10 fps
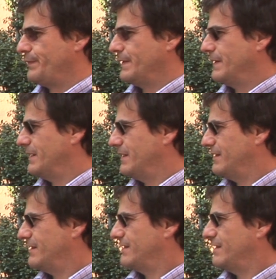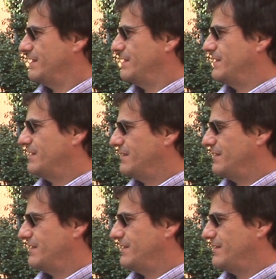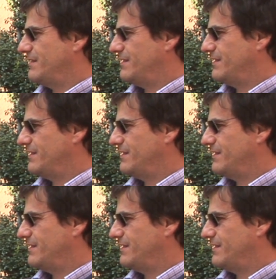[no speech]